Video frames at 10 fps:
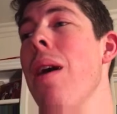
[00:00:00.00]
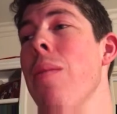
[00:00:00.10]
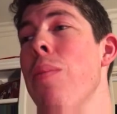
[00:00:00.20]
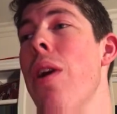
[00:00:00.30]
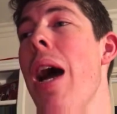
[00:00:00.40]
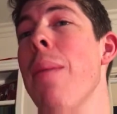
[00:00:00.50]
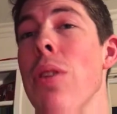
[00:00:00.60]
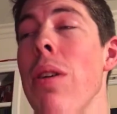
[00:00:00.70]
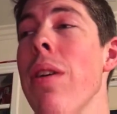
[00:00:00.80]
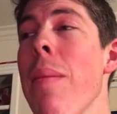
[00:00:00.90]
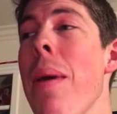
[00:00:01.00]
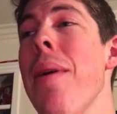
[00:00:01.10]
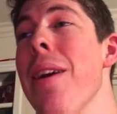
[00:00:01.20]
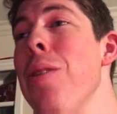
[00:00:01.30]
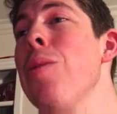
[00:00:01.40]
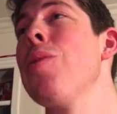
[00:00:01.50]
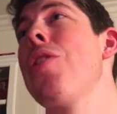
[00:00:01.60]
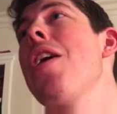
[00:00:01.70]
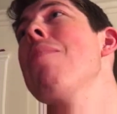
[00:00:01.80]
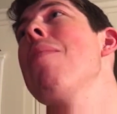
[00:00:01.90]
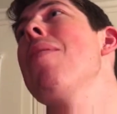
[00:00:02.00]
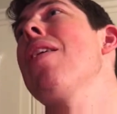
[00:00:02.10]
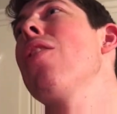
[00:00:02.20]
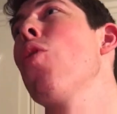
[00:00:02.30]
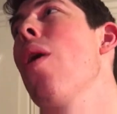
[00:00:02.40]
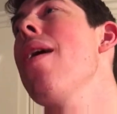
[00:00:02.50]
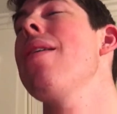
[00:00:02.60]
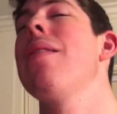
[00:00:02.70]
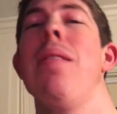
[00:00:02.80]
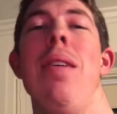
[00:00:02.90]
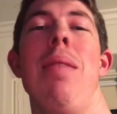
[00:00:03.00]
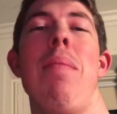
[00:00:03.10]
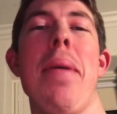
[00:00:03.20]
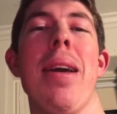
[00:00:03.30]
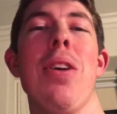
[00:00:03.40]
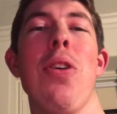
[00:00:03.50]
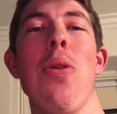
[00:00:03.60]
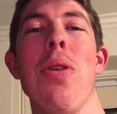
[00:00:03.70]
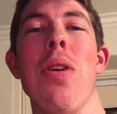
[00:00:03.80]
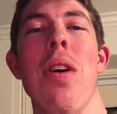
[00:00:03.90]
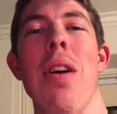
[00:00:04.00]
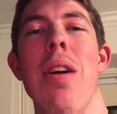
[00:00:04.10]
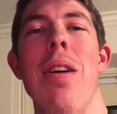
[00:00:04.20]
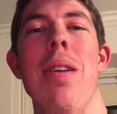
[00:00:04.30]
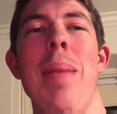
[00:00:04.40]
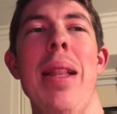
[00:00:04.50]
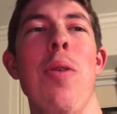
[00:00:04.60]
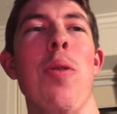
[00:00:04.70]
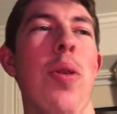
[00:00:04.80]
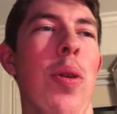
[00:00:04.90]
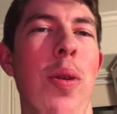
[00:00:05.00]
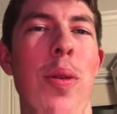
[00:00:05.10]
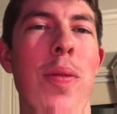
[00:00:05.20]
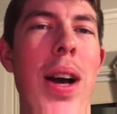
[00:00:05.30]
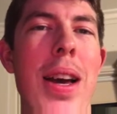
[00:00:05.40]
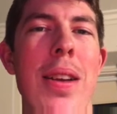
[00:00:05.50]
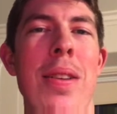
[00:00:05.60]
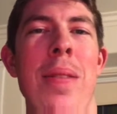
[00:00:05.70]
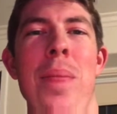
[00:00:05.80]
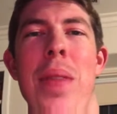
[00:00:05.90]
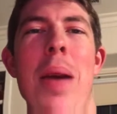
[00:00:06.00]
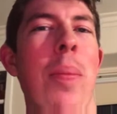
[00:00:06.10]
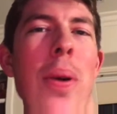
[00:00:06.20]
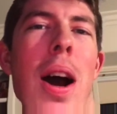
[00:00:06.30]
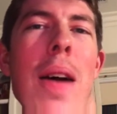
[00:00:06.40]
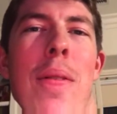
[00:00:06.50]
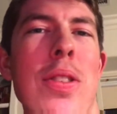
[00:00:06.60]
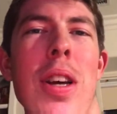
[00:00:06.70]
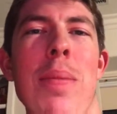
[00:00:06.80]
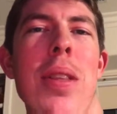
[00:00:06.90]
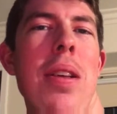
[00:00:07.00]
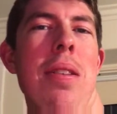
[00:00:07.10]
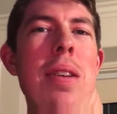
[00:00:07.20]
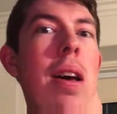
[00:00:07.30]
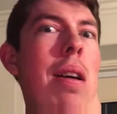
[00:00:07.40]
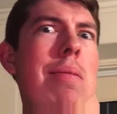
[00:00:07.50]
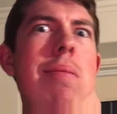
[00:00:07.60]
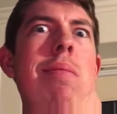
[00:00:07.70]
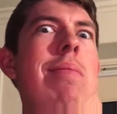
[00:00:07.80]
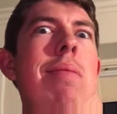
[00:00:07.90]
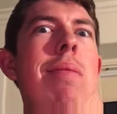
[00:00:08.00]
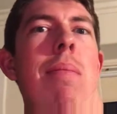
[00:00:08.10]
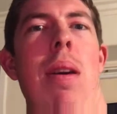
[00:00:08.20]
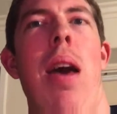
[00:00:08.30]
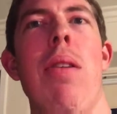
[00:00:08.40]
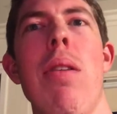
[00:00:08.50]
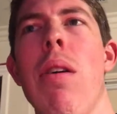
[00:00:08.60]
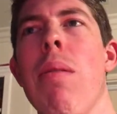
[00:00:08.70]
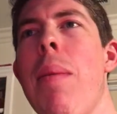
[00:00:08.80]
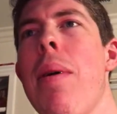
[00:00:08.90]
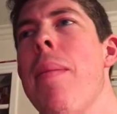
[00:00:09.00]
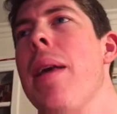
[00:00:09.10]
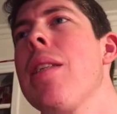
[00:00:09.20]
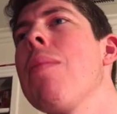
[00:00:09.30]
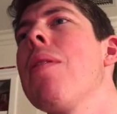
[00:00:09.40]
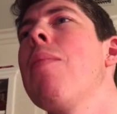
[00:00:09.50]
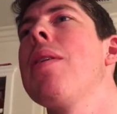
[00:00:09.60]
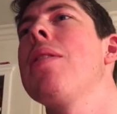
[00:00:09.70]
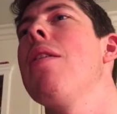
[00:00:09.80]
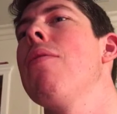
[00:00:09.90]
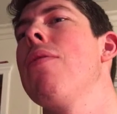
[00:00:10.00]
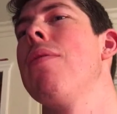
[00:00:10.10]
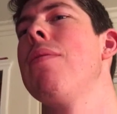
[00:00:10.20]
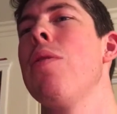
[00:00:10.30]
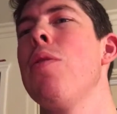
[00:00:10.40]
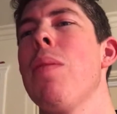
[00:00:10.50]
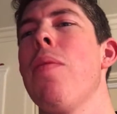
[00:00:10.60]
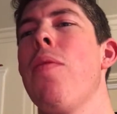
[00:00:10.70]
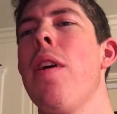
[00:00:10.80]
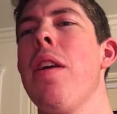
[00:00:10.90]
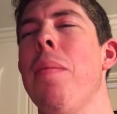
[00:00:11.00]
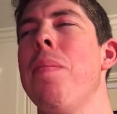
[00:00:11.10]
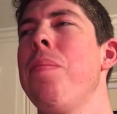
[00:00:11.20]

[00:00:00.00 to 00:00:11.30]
about perhaps, oh yeah, maybe I can do some stand-up, maybe I can grind, maybe I can go to my local Irvine improv or something. I don't know, maybe I'll make something of myself, do something funny.